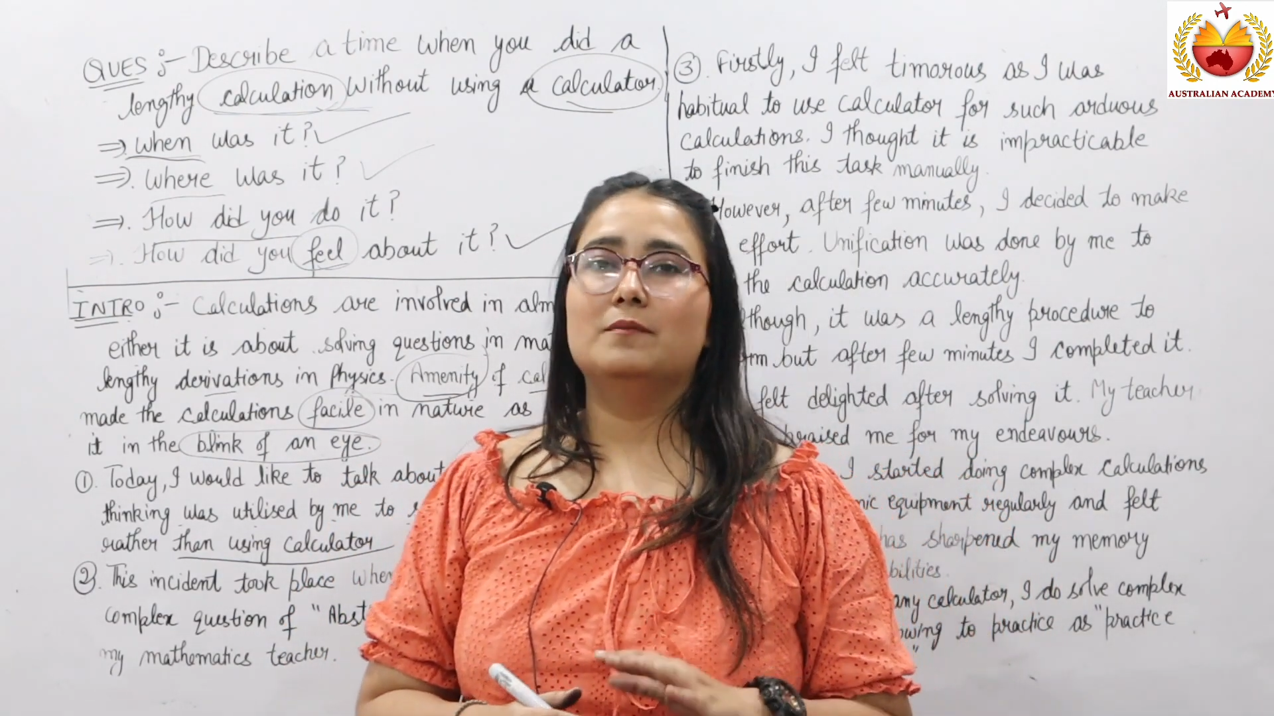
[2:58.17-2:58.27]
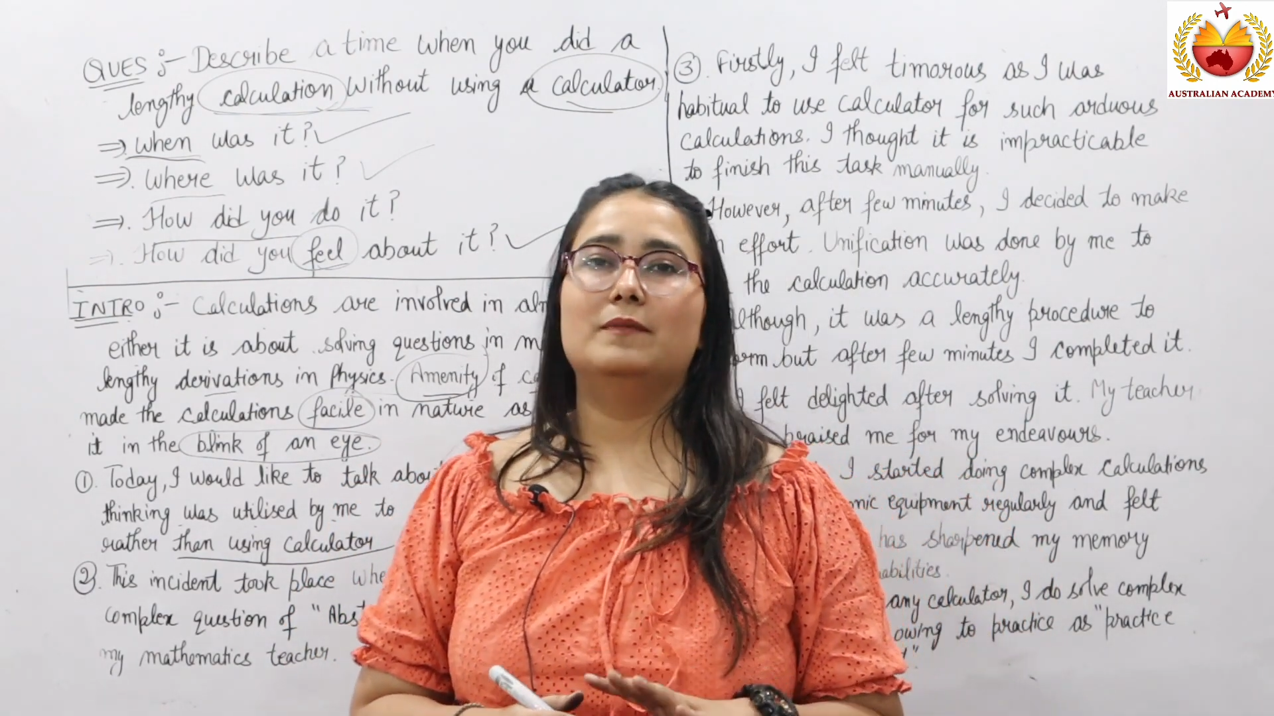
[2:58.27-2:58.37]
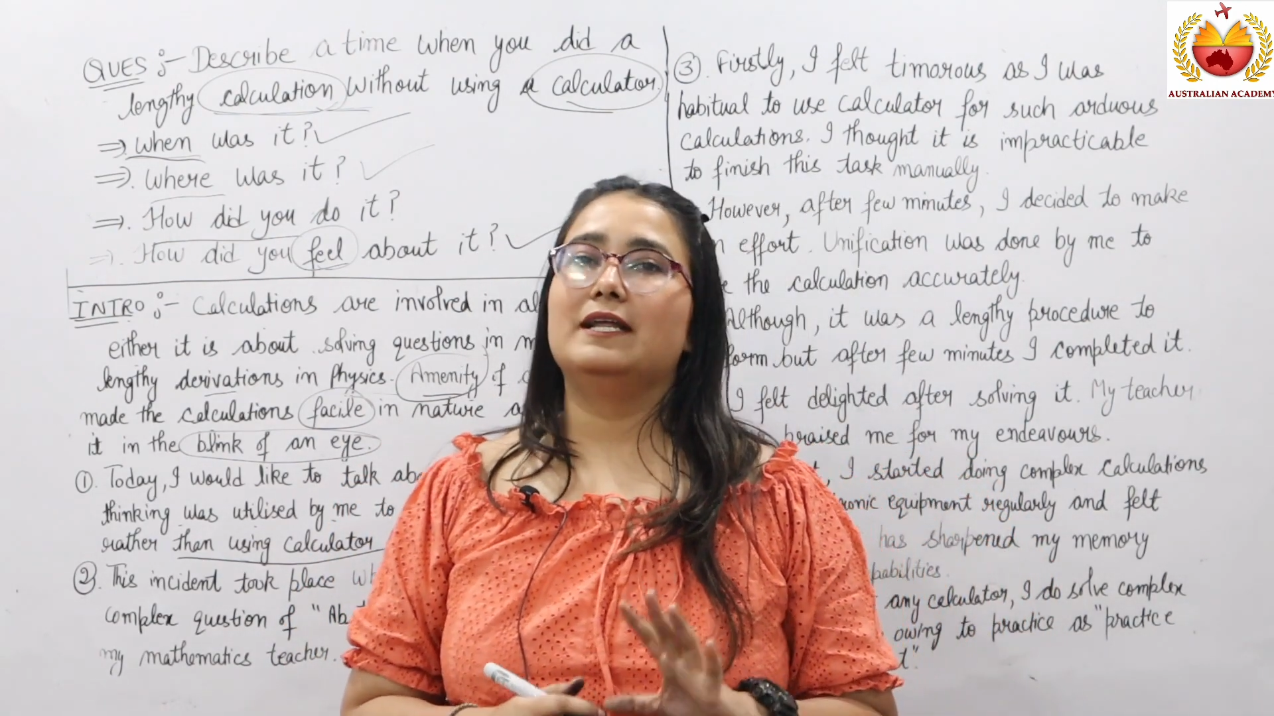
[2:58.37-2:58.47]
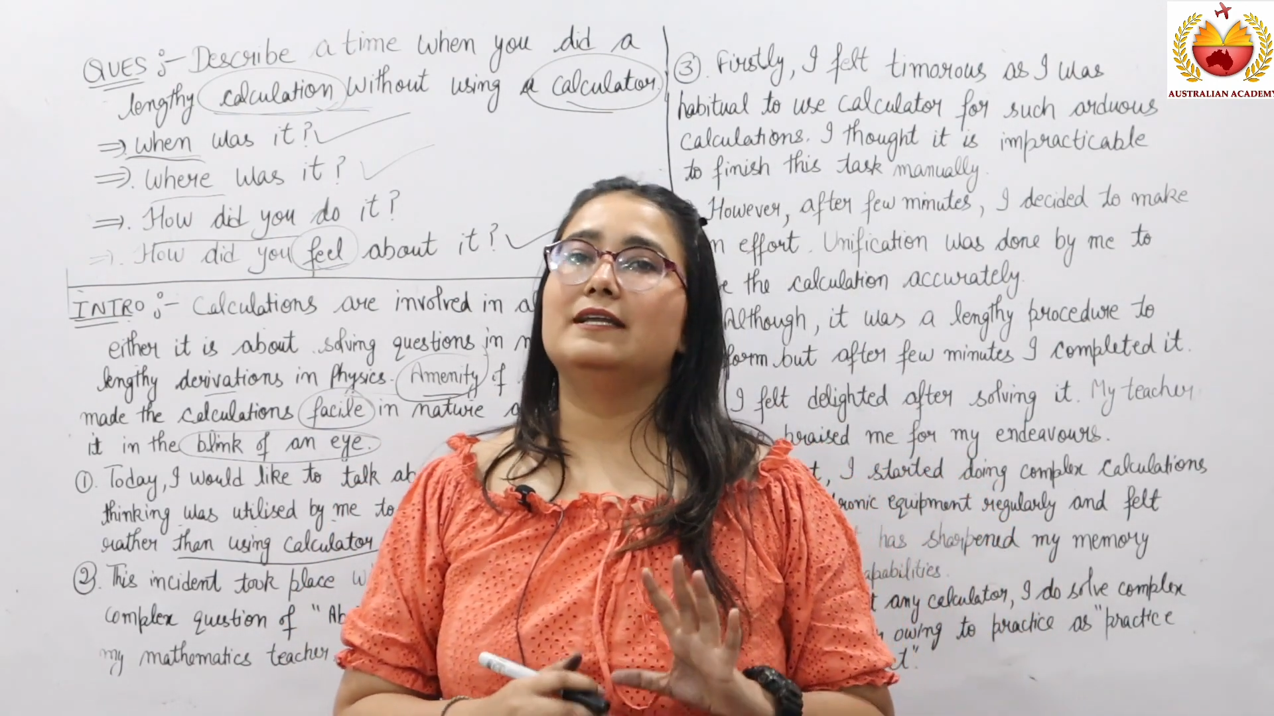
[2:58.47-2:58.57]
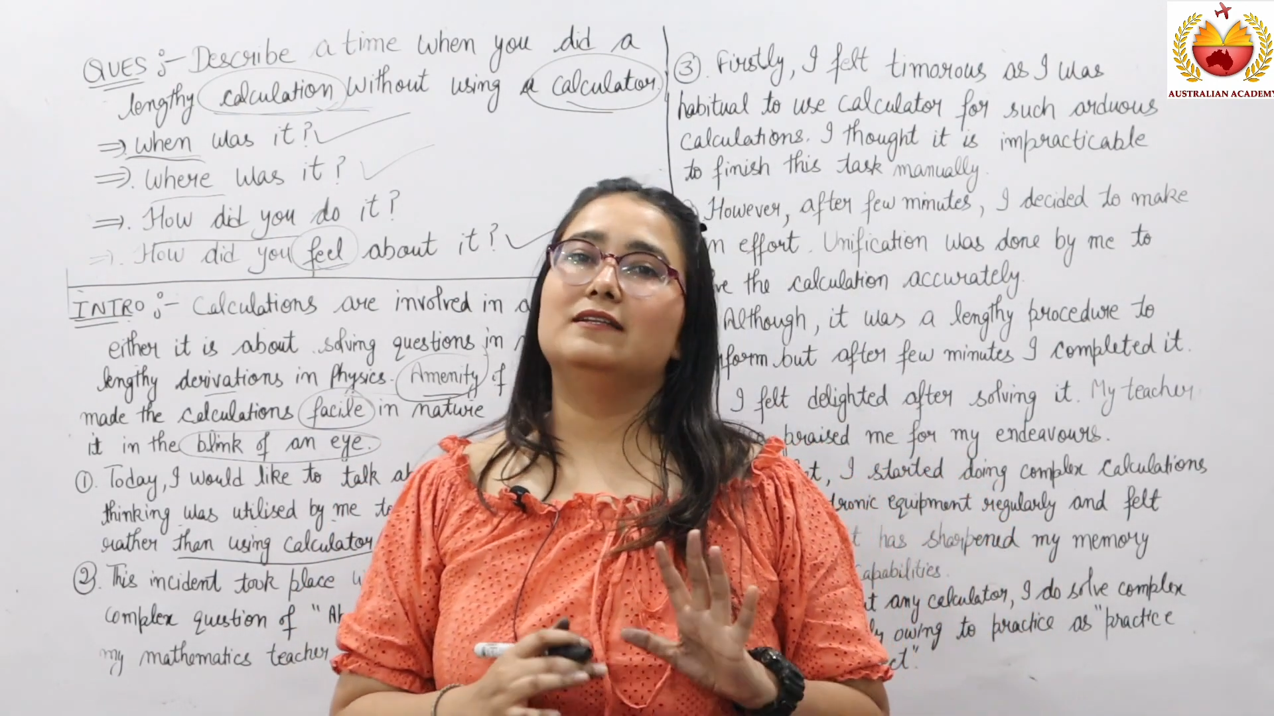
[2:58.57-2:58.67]

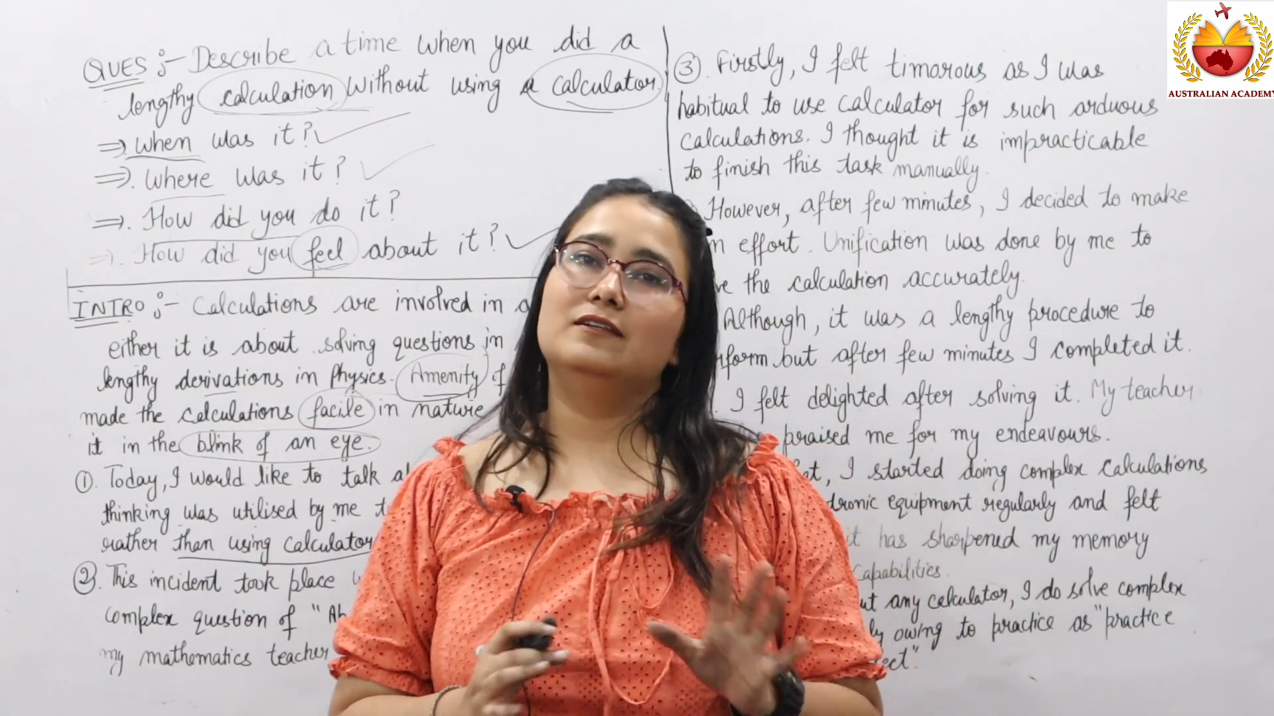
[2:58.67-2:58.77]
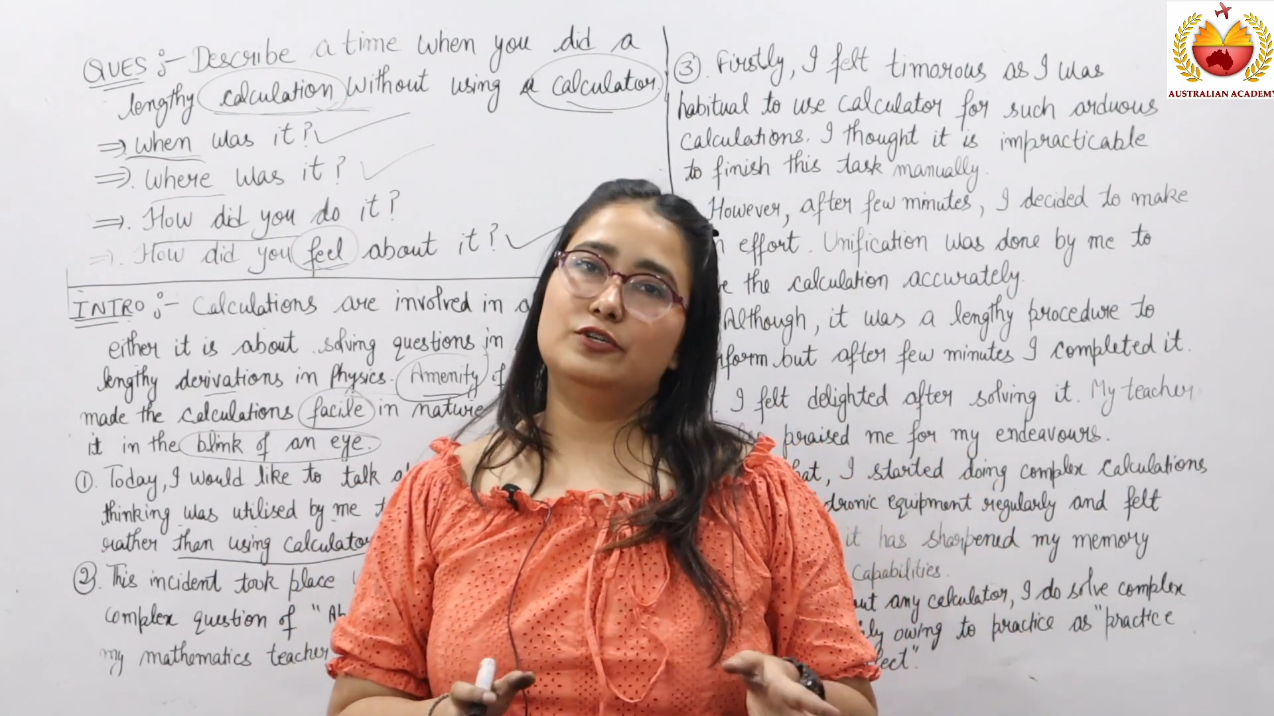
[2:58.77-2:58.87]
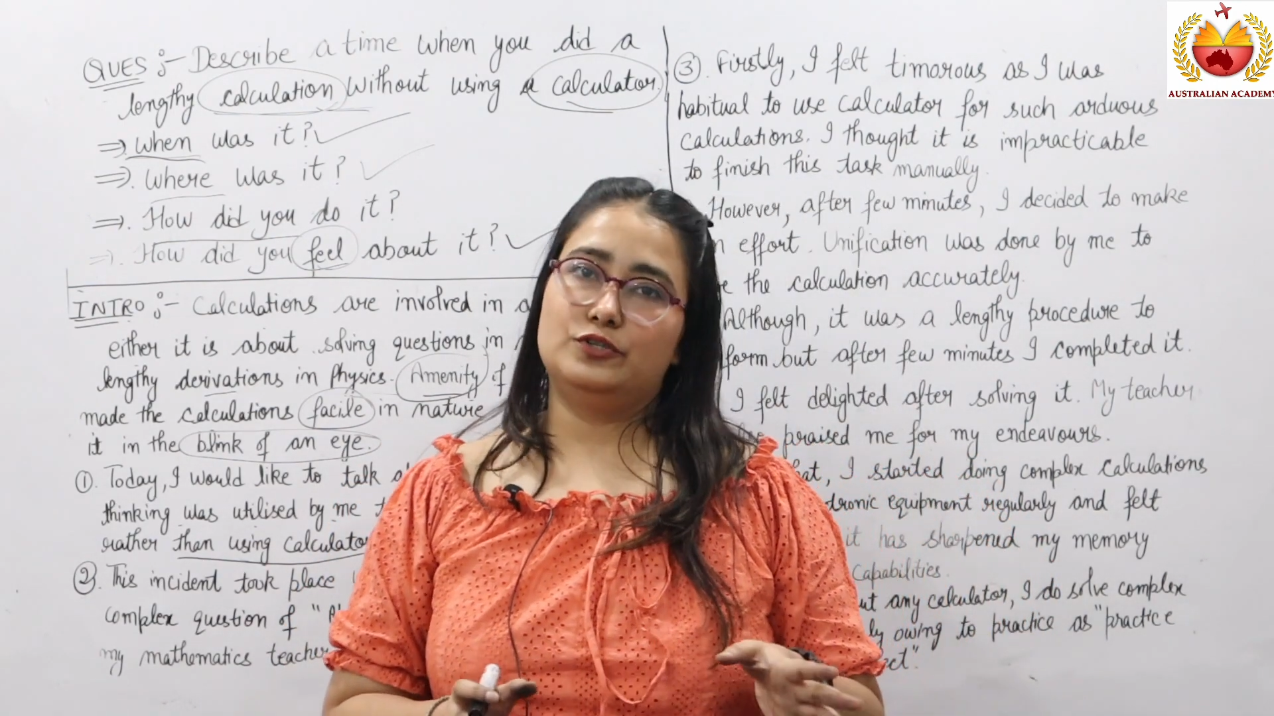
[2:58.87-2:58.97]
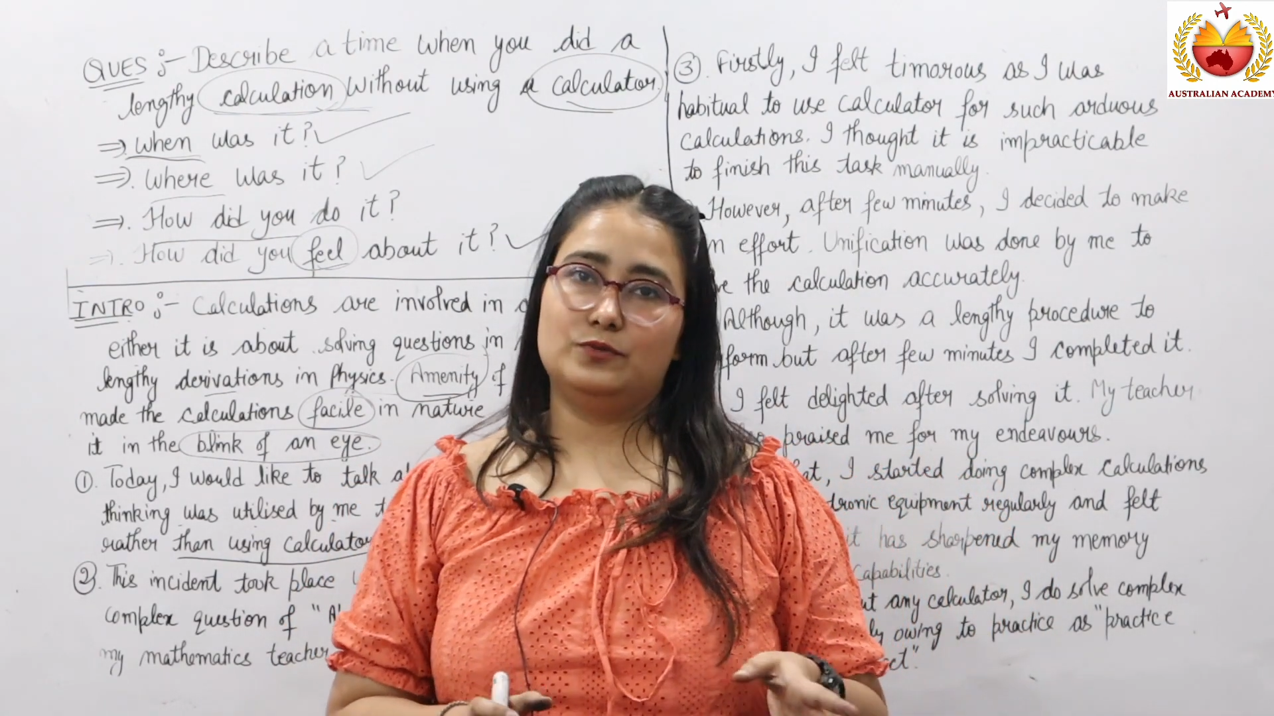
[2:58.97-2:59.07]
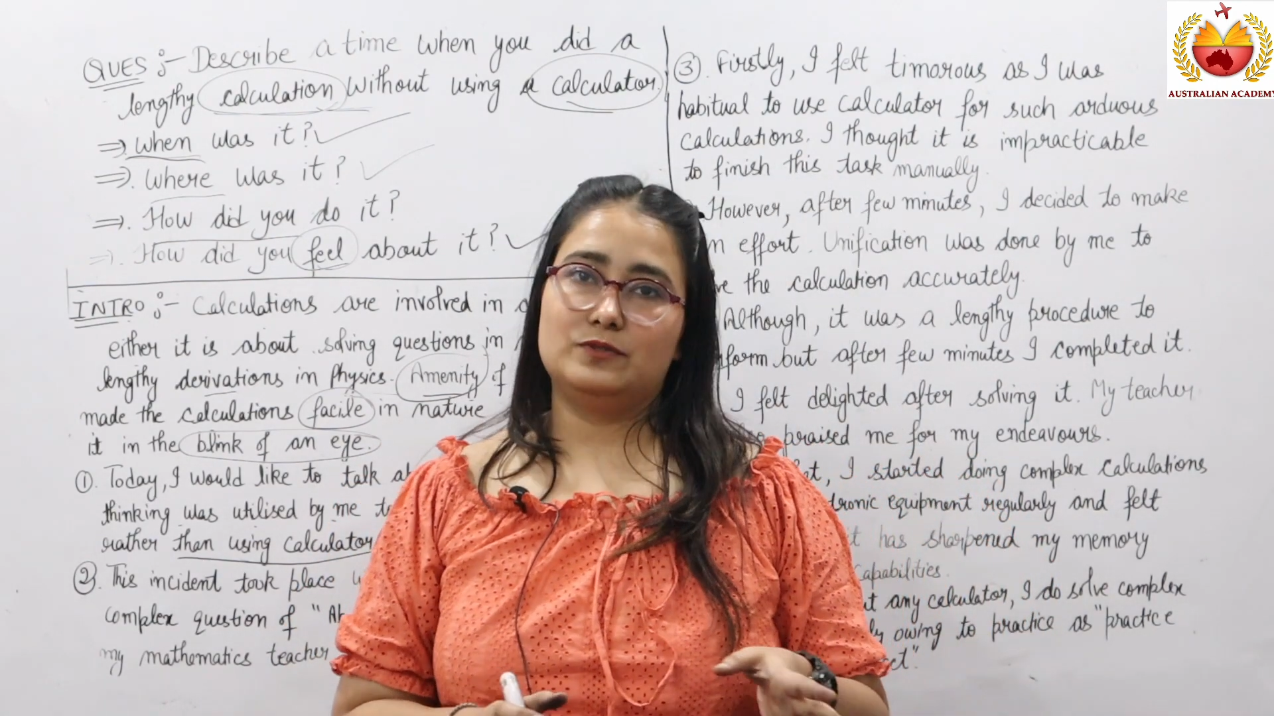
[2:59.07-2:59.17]
but I did
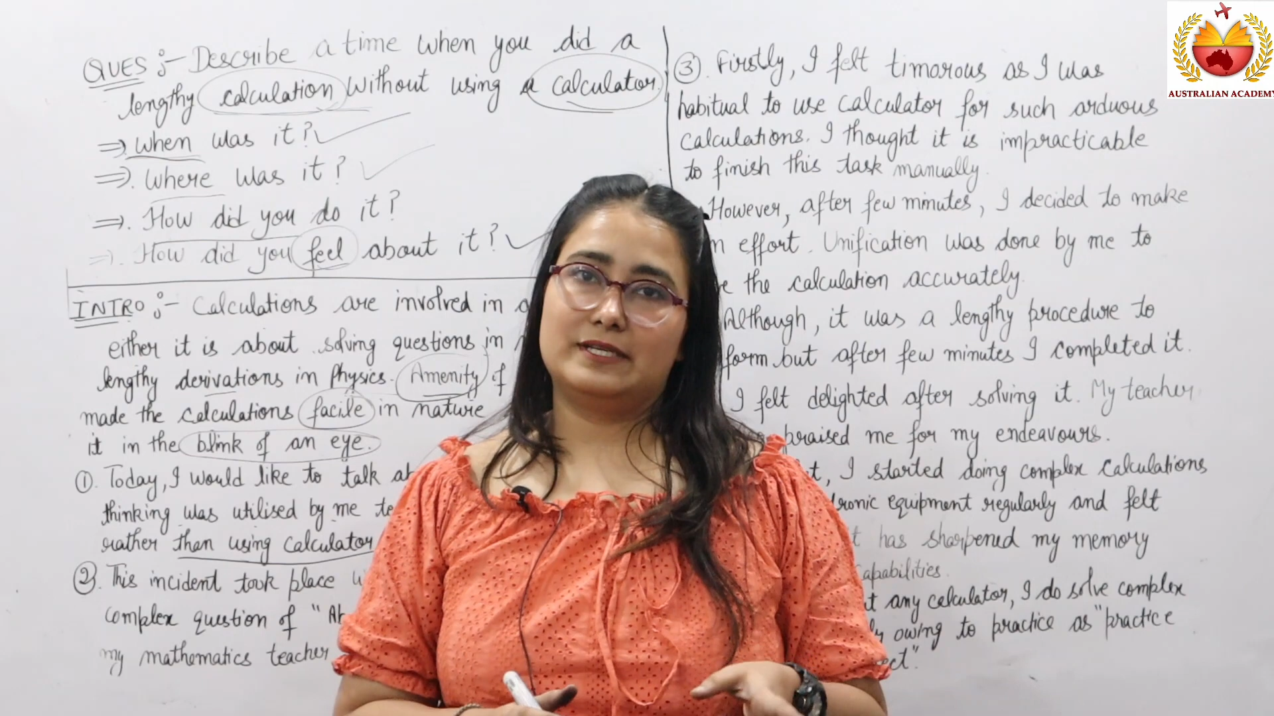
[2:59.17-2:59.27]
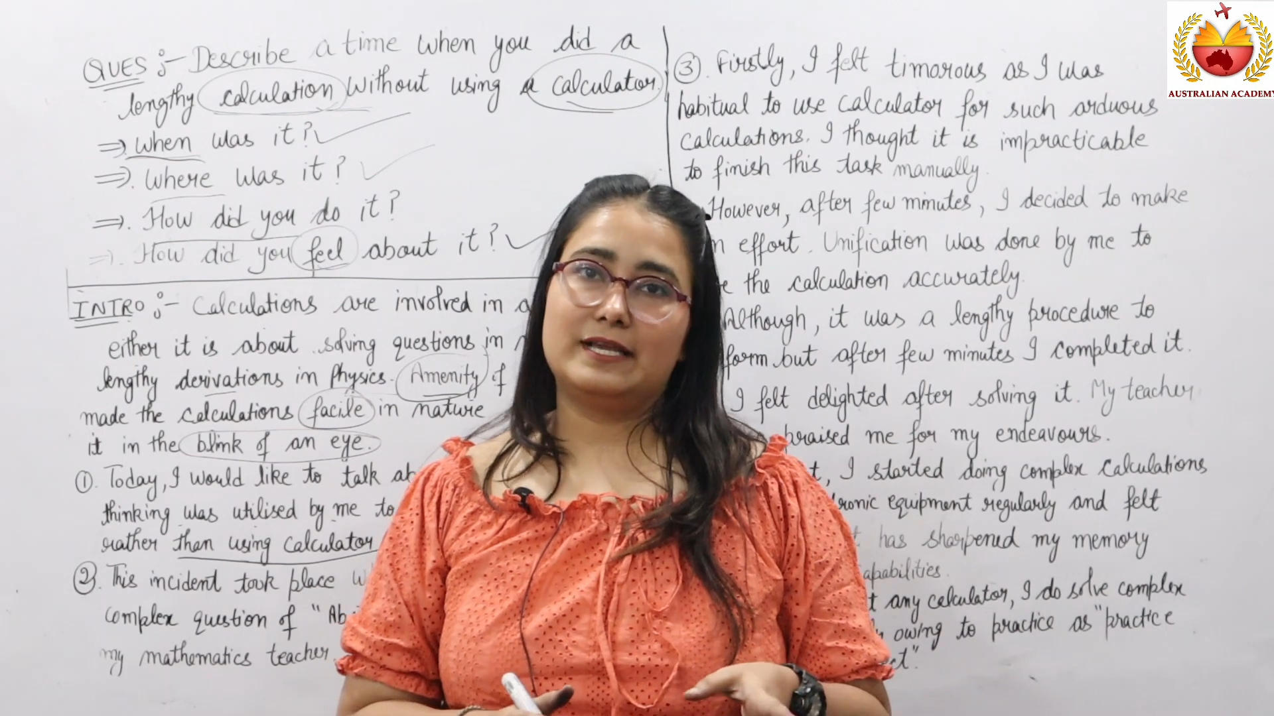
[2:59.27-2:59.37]
not use